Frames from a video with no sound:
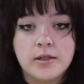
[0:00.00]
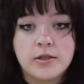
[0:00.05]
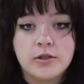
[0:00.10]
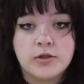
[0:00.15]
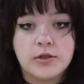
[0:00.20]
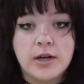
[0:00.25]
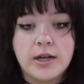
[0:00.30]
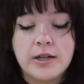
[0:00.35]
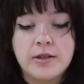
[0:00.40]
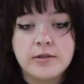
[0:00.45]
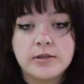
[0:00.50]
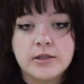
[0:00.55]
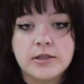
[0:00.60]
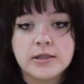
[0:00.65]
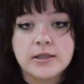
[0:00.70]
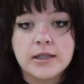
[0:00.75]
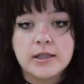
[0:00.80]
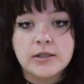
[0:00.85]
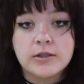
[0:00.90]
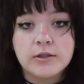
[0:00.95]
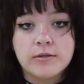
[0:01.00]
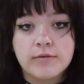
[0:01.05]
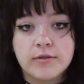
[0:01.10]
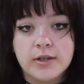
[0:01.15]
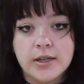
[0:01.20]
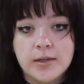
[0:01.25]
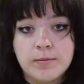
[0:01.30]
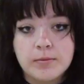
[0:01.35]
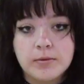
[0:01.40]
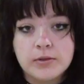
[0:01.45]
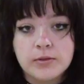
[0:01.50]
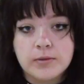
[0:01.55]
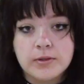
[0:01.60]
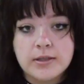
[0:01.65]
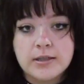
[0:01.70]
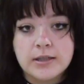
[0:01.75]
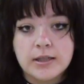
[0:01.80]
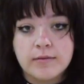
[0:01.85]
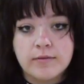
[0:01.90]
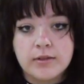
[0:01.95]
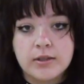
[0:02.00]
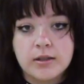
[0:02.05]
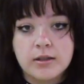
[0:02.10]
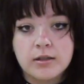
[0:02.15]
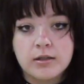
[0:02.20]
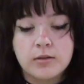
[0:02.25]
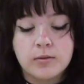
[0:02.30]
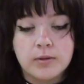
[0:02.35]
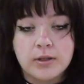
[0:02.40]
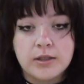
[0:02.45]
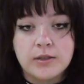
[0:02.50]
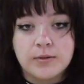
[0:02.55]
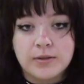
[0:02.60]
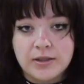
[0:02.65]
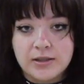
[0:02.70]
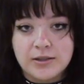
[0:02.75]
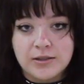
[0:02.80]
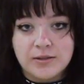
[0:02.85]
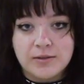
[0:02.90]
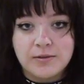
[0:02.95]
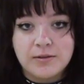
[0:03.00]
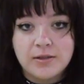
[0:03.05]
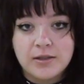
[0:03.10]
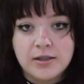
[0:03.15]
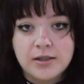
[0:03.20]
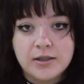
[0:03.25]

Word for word: Tryouts are scheduled for April 27th, 2022.